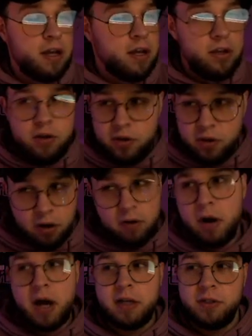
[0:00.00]
your
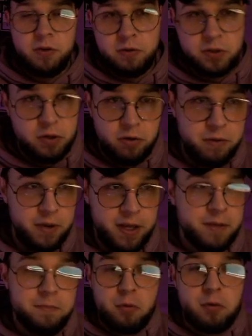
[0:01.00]
roster is going to
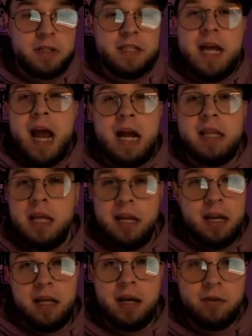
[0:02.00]
be more stacked than
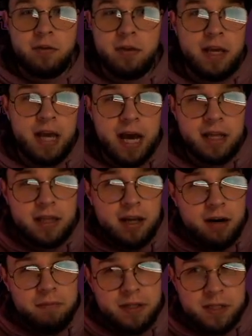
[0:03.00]
any other league out there.
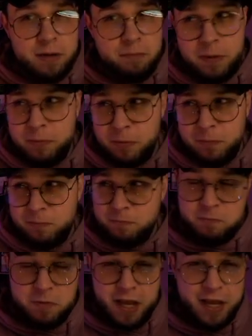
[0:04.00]
I mean, some people
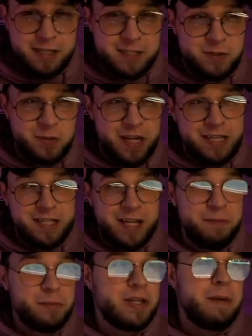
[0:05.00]
play in 6
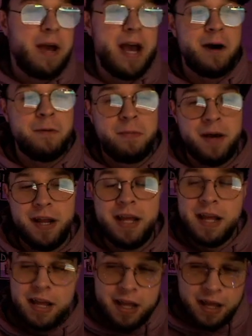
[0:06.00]
teams somehow, but
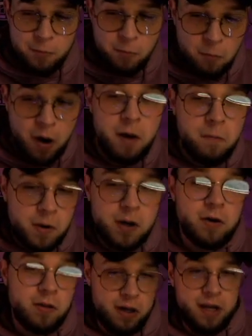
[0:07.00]
what we
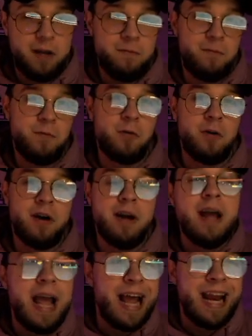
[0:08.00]
are looking for
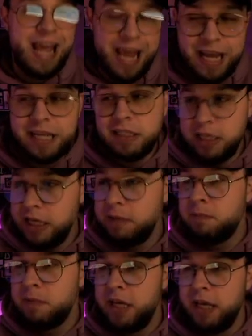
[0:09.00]
in an
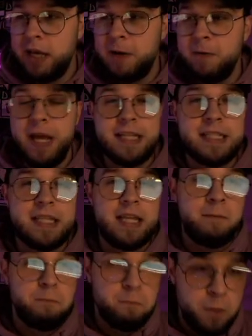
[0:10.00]
8-team league is
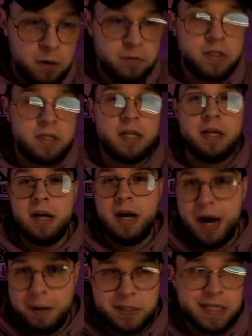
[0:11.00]
the most
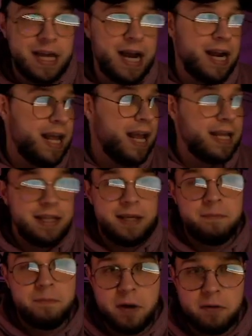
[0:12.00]
upside and the
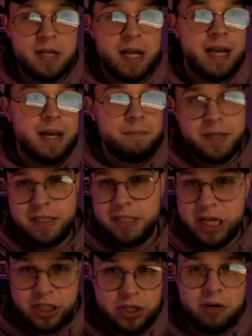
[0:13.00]
most
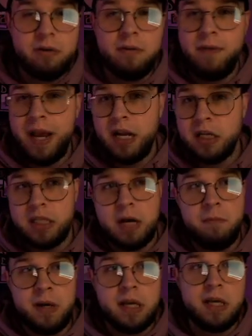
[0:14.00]
positional advantage that
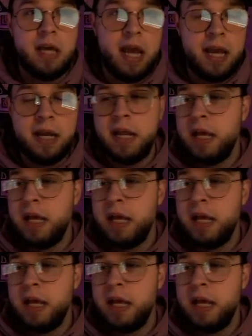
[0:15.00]
we can gain